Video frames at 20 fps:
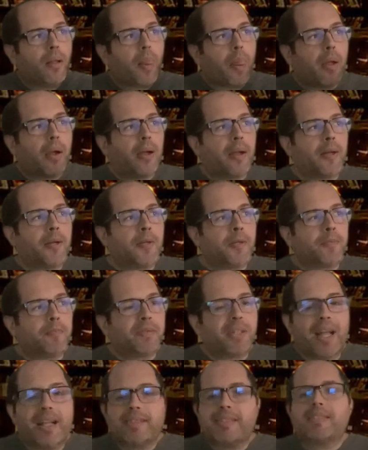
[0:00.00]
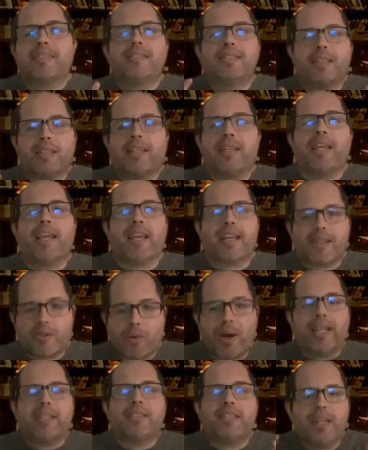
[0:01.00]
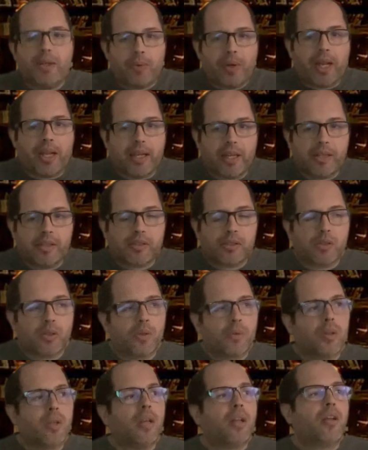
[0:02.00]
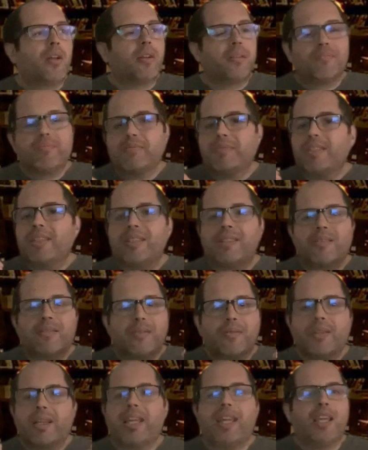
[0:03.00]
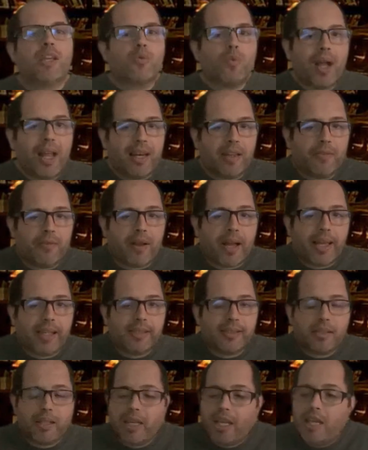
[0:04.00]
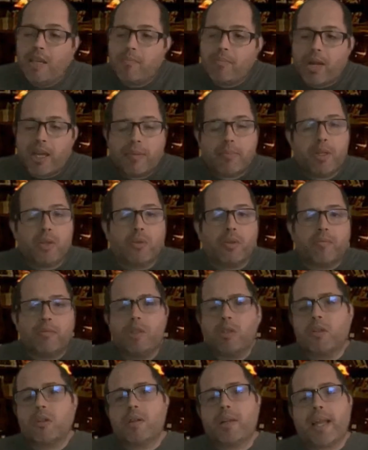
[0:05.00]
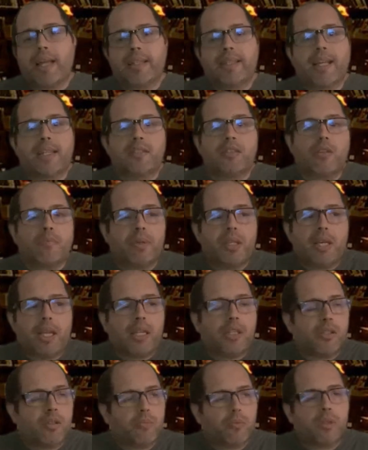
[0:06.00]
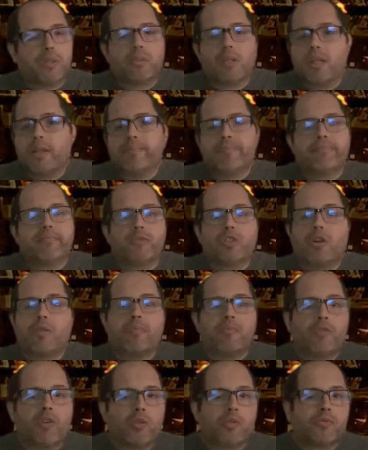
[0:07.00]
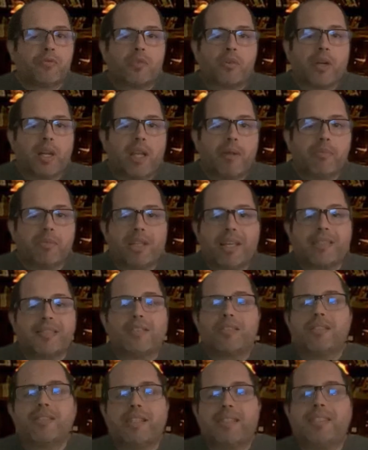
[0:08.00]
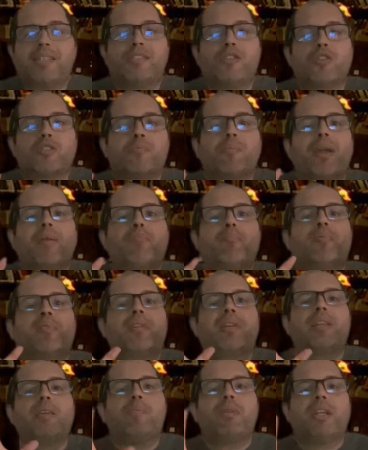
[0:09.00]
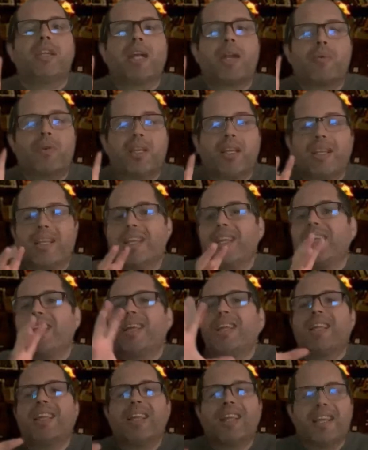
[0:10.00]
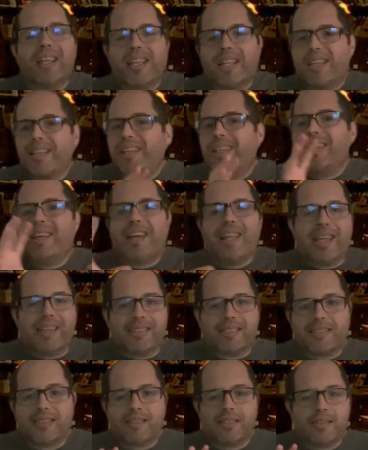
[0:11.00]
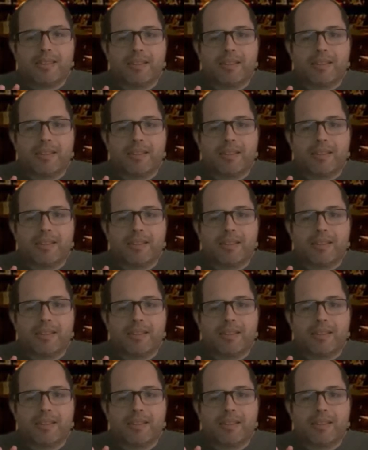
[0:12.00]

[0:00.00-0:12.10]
That's the criteria here. So he qualifies, in my view. If you don't like that nomination, well, don't vote for him. This is just my preliminary list.